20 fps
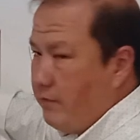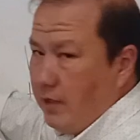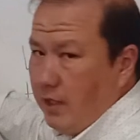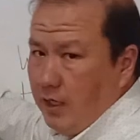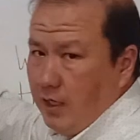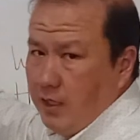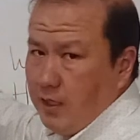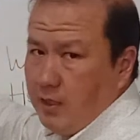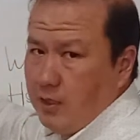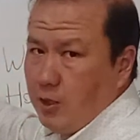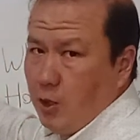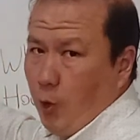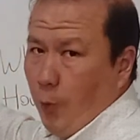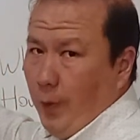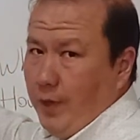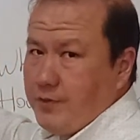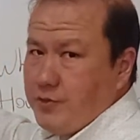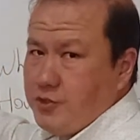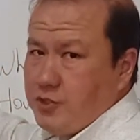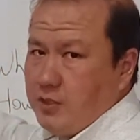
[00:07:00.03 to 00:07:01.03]
the
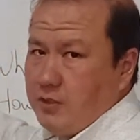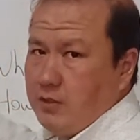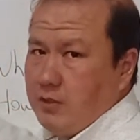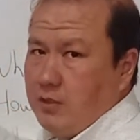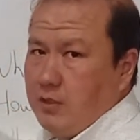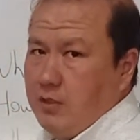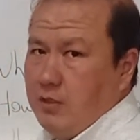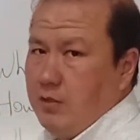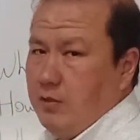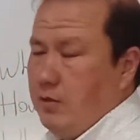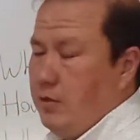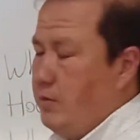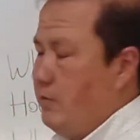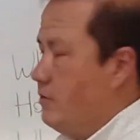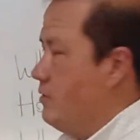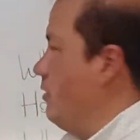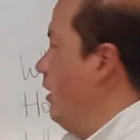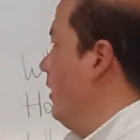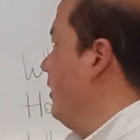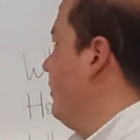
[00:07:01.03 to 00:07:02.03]
question
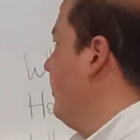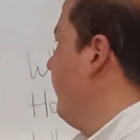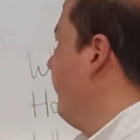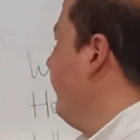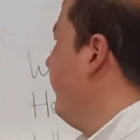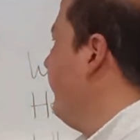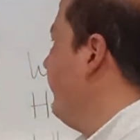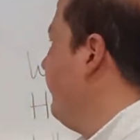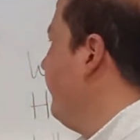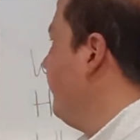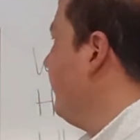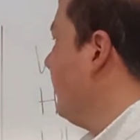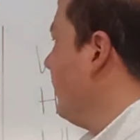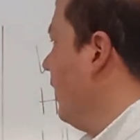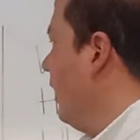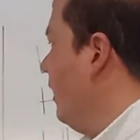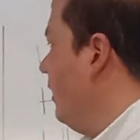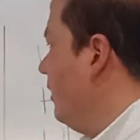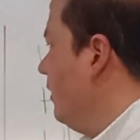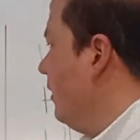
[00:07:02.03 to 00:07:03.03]
sign.
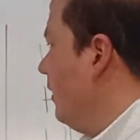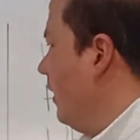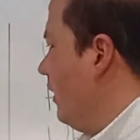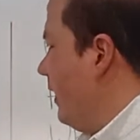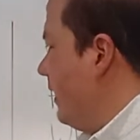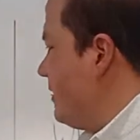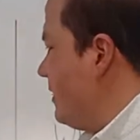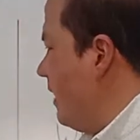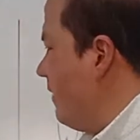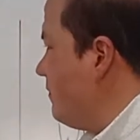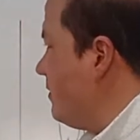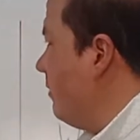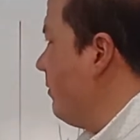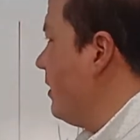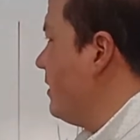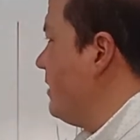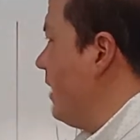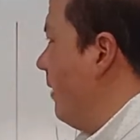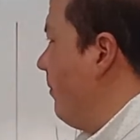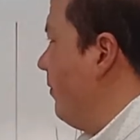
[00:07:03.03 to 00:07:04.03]
Let's have some
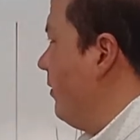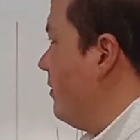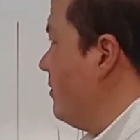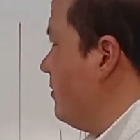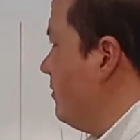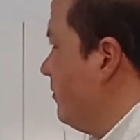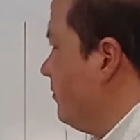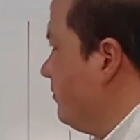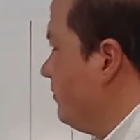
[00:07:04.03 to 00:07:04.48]
examples.